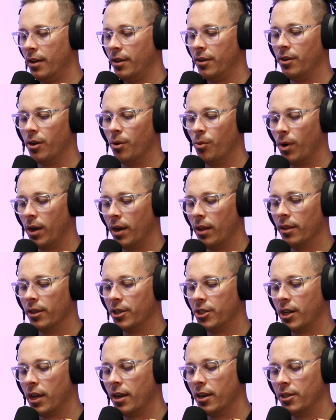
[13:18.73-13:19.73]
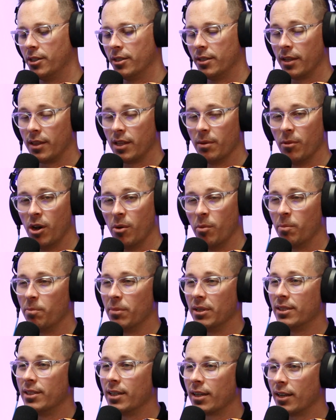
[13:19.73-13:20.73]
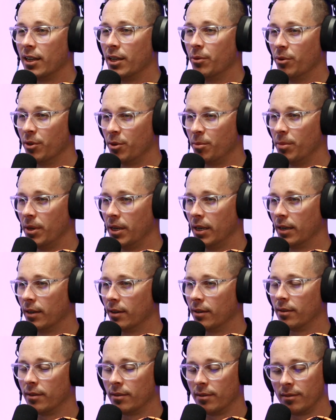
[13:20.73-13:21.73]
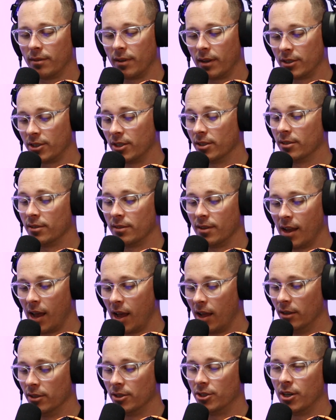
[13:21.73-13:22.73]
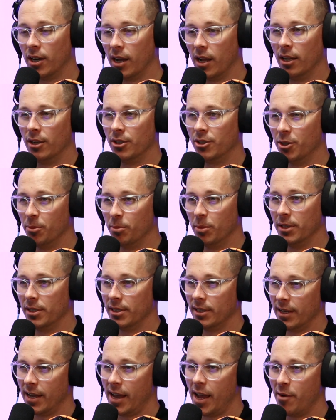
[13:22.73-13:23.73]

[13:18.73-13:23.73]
Yeah, one of the challenges at the moment, particularly with being just ultra busy.